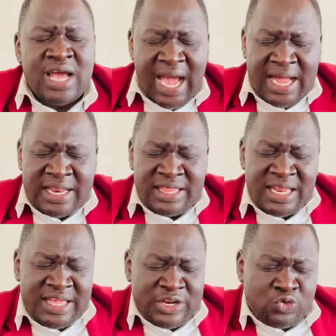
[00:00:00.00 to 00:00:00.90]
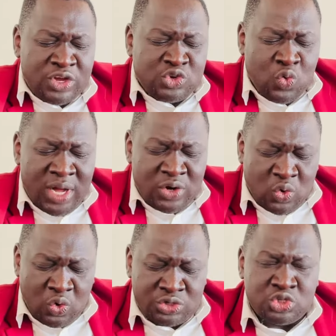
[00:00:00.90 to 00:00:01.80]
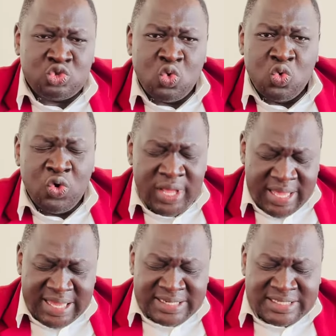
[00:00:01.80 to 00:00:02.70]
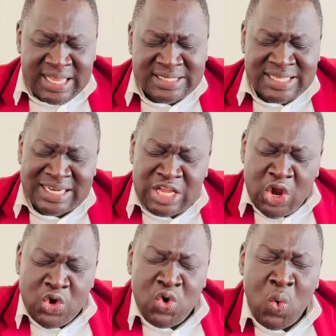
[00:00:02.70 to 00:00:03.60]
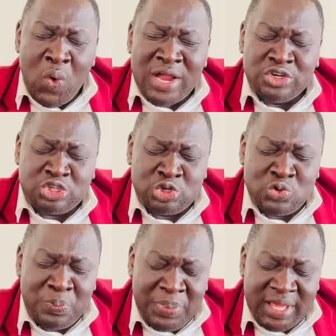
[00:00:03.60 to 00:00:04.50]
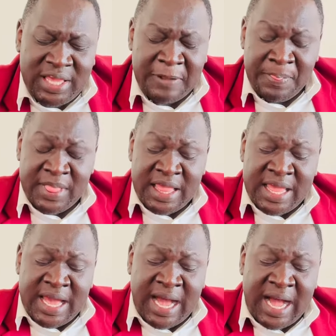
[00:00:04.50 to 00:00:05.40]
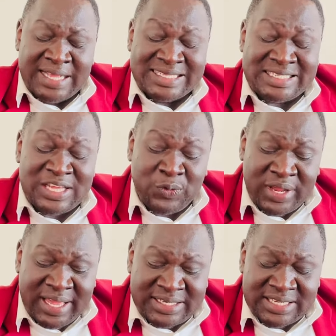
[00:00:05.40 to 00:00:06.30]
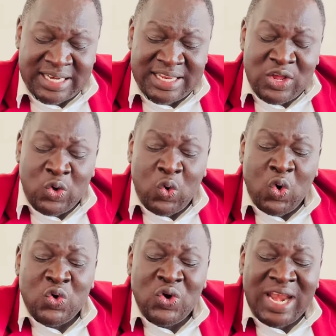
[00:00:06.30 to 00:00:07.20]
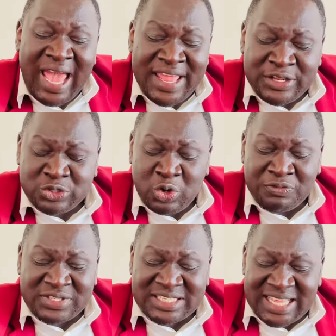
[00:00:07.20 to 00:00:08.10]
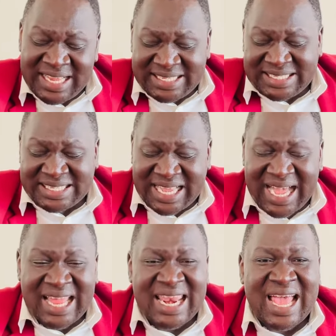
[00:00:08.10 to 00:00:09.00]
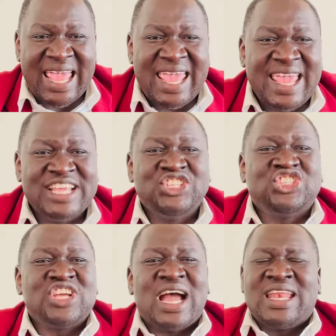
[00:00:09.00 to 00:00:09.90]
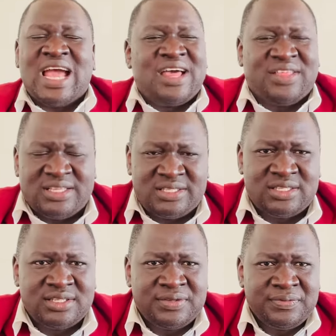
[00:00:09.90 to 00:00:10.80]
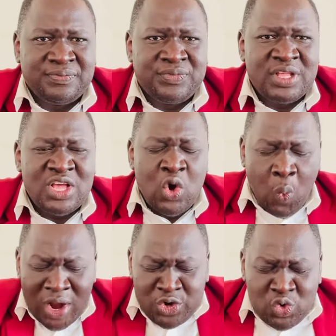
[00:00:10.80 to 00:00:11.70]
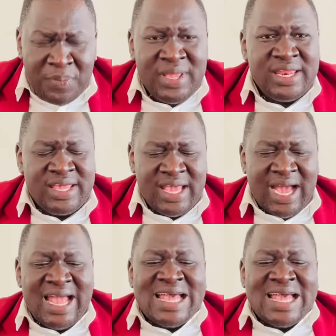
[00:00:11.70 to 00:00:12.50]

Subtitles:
And then in 21 clause 2, it says that no one should be segregated on lines of sex, color, age, and others. What do we mean here?